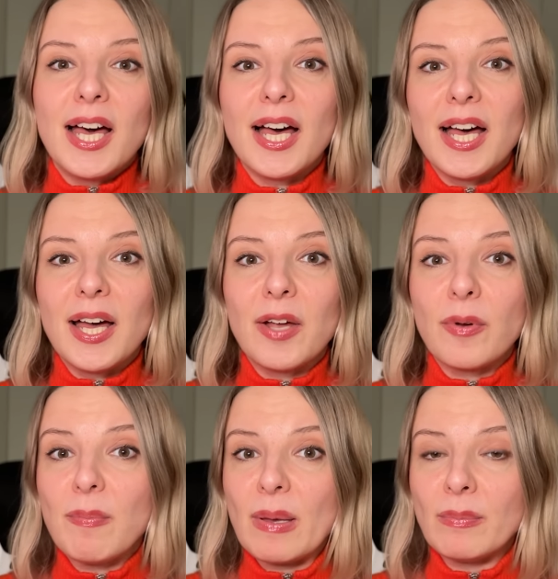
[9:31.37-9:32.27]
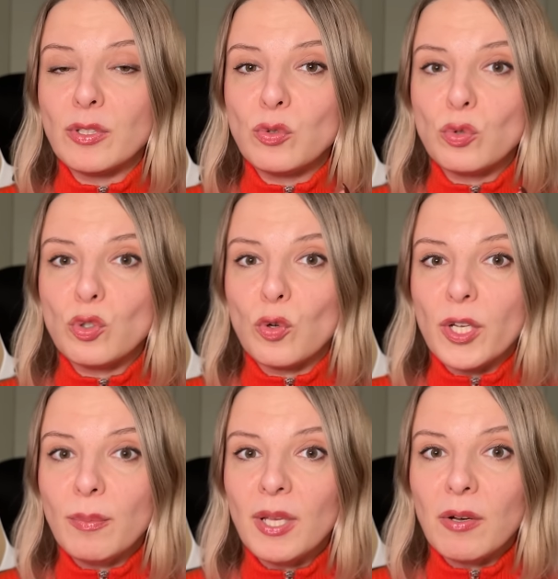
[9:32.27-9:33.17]
Remember to
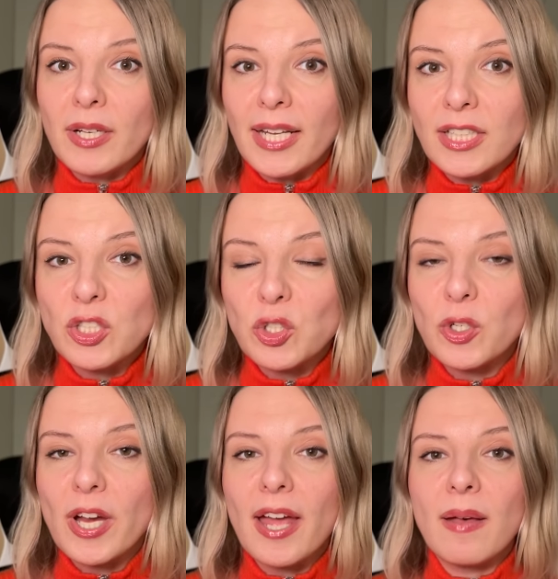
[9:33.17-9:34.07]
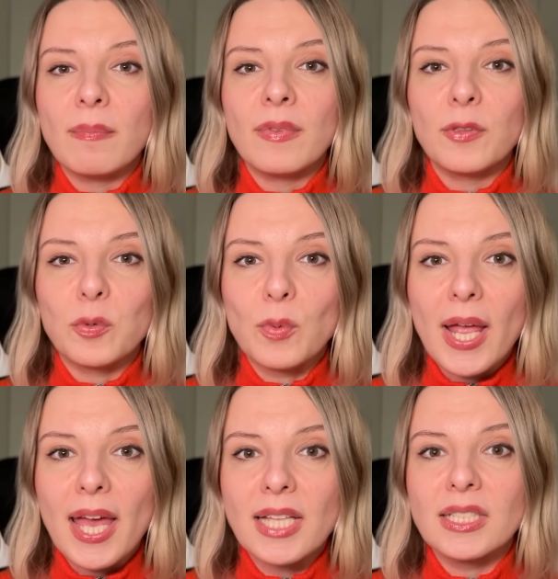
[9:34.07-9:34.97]
join me on Instagram,
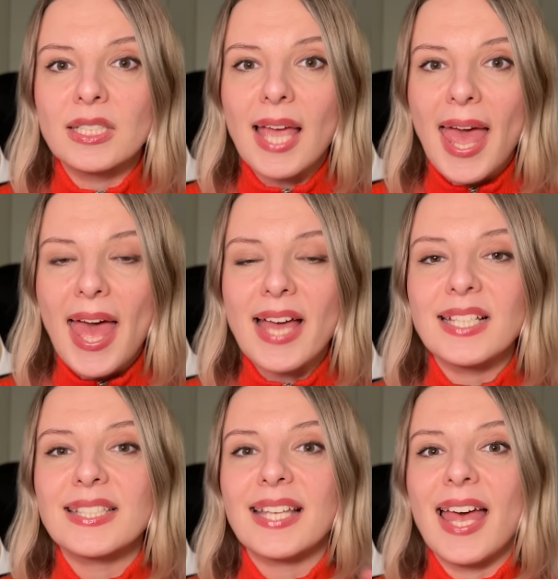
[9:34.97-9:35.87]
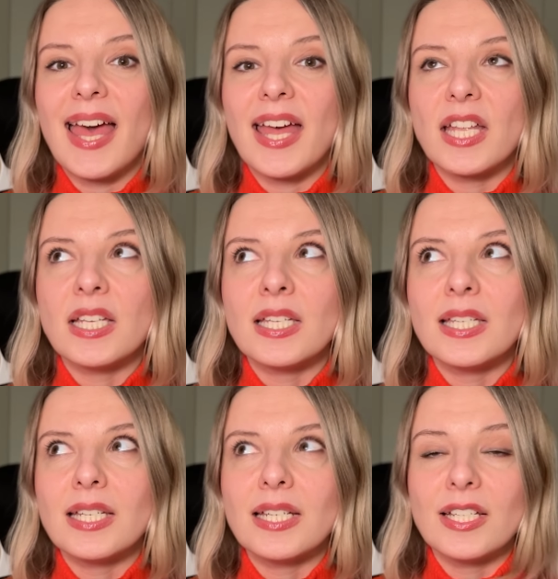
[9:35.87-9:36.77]
Threads, X, and
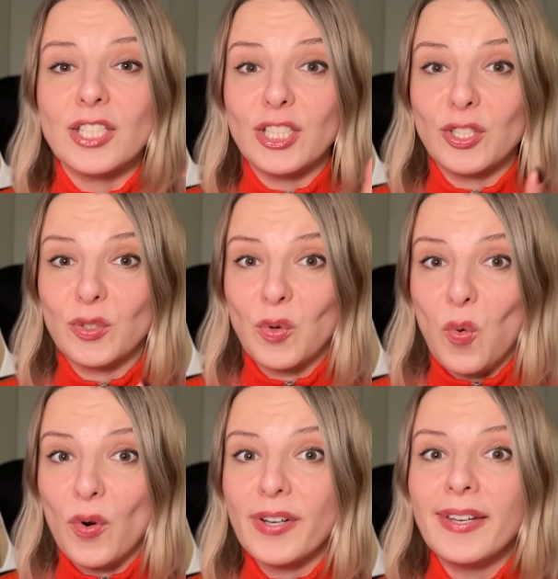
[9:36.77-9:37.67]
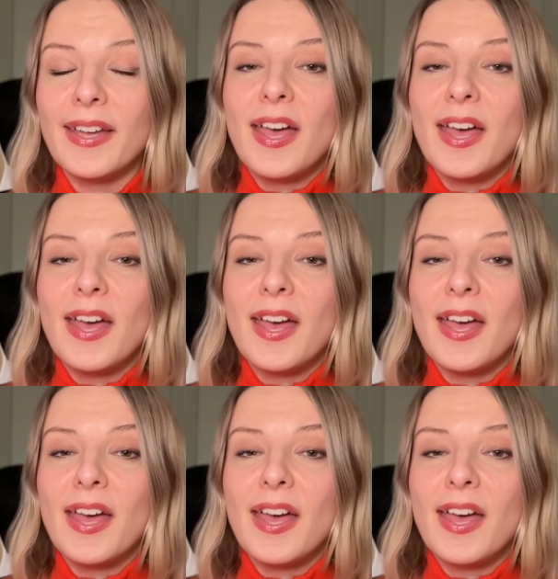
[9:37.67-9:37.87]
Discord.